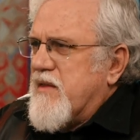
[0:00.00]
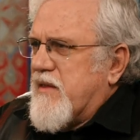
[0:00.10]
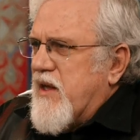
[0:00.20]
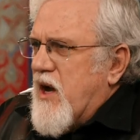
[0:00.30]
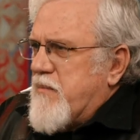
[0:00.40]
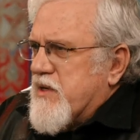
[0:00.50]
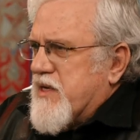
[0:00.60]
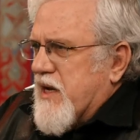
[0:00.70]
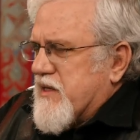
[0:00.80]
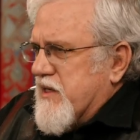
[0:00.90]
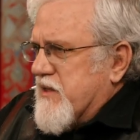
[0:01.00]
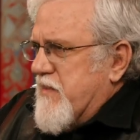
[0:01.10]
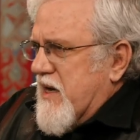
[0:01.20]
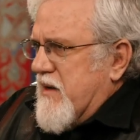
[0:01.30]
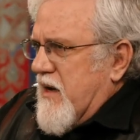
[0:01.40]
that the upper text is
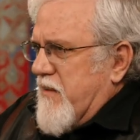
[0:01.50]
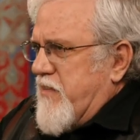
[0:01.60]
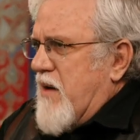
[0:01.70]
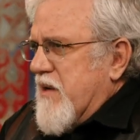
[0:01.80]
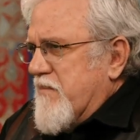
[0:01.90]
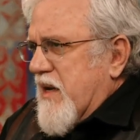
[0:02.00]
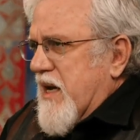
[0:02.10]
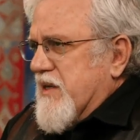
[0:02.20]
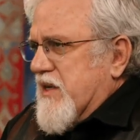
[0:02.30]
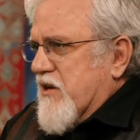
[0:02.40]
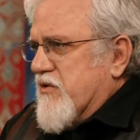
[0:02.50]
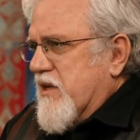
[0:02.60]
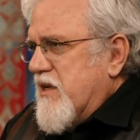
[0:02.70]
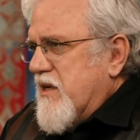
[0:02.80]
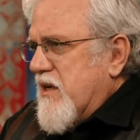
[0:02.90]
made probably mid-8th century.